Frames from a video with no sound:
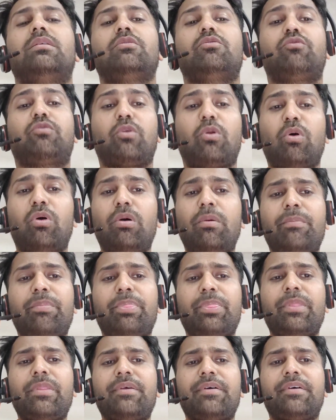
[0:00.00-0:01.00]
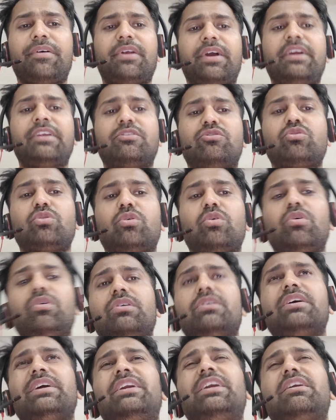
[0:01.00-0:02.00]
flow, right?
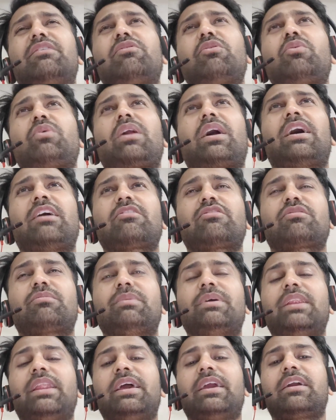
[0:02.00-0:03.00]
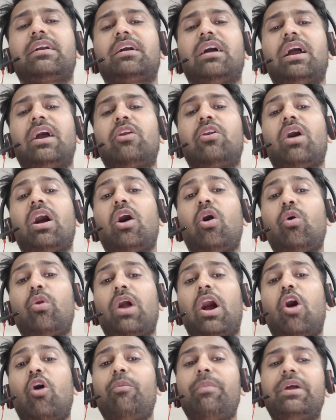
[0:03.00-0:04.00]
So interviewer asked me like, and on
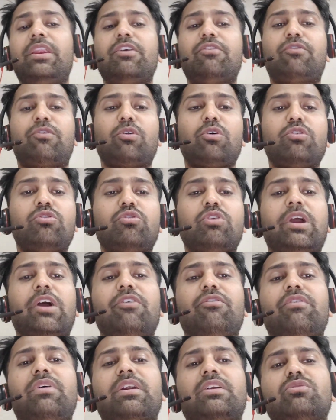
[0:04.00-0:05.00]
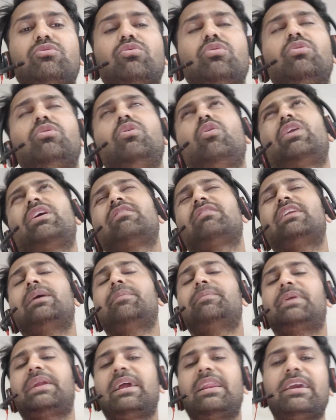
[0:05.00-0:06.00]
how many flows you have worked. So honestly,
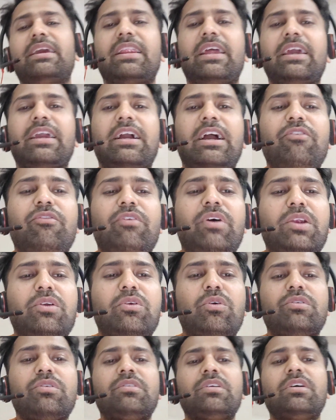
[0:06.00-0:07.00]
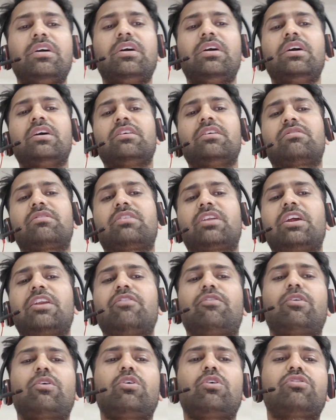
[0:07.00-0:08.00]
I'm telling like I worked on
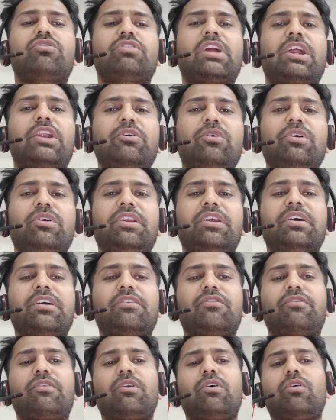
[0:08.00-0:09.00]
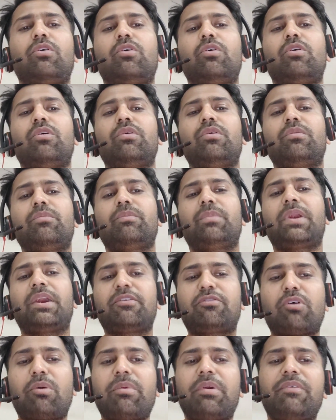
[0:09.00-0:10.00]
screen flow, schedule trigger flow,
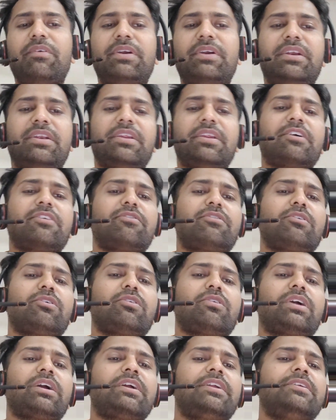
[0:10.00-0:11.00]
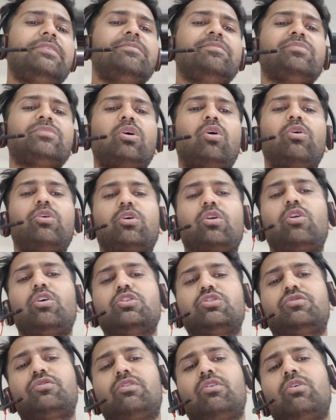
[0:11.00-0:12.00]
platform event trigger flow, right? Auto
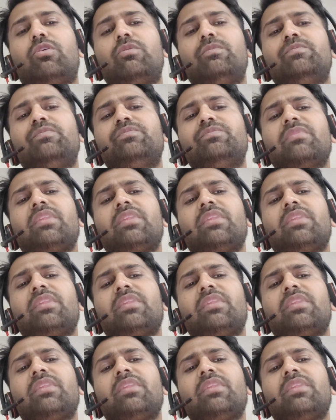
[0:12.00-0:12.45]
launch flow.